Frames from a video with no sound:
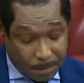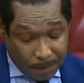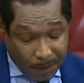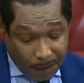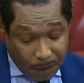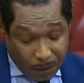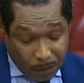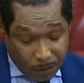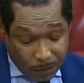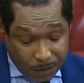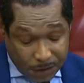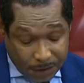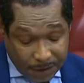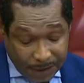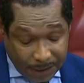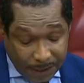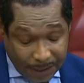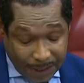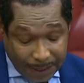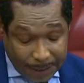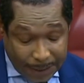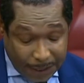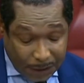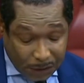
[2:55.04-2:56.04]
My Lords,
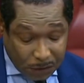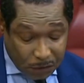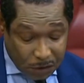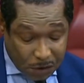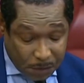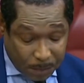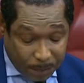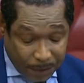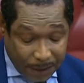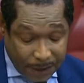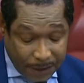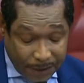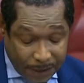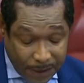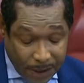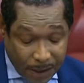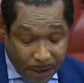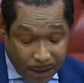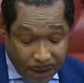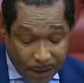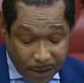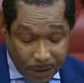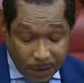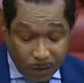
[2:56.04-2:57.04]
the initials
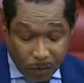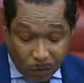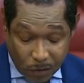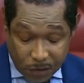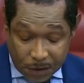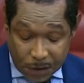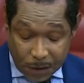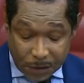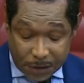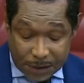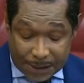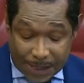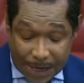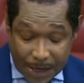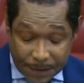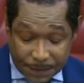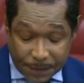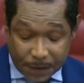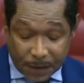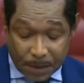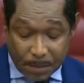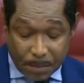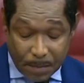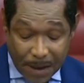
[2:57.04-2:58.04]
PDR also stand
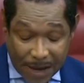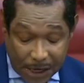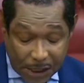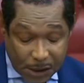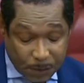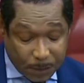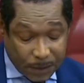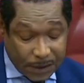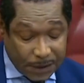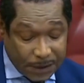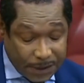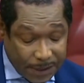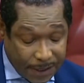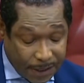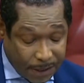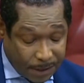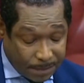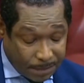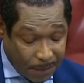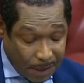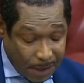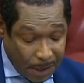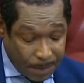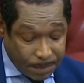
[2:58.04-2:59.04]
for the management
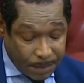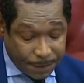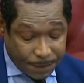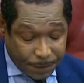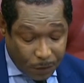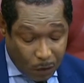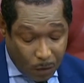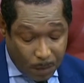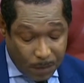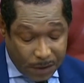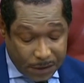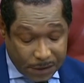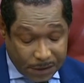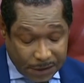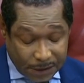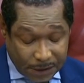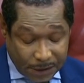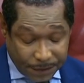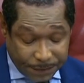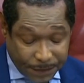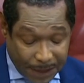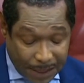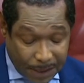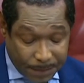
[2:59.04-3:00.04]
term Performance and
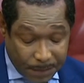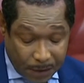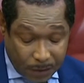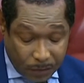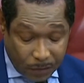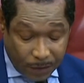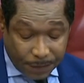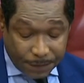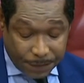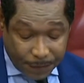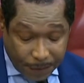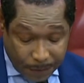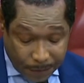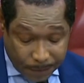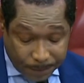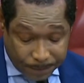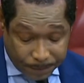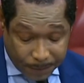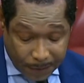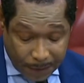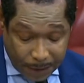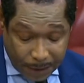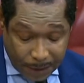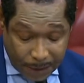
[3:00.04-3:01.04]
Development Review.
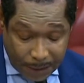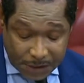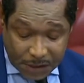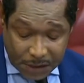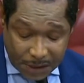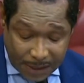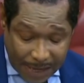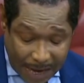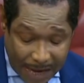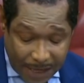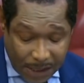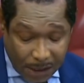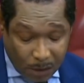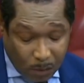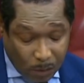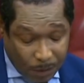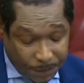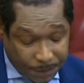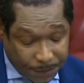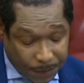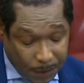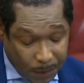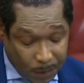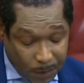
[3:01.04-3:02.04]
It's an annual
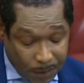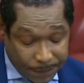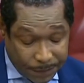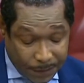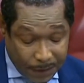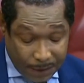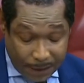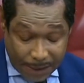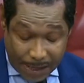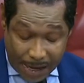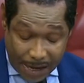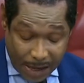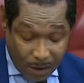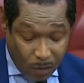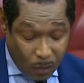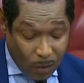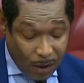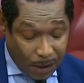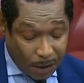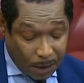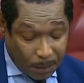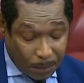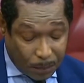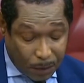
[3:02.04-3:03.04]
review of how
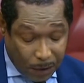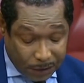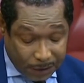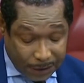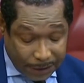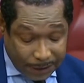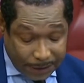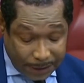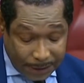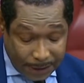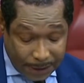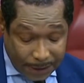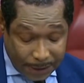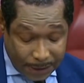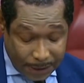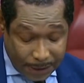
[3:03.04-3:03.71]
well a project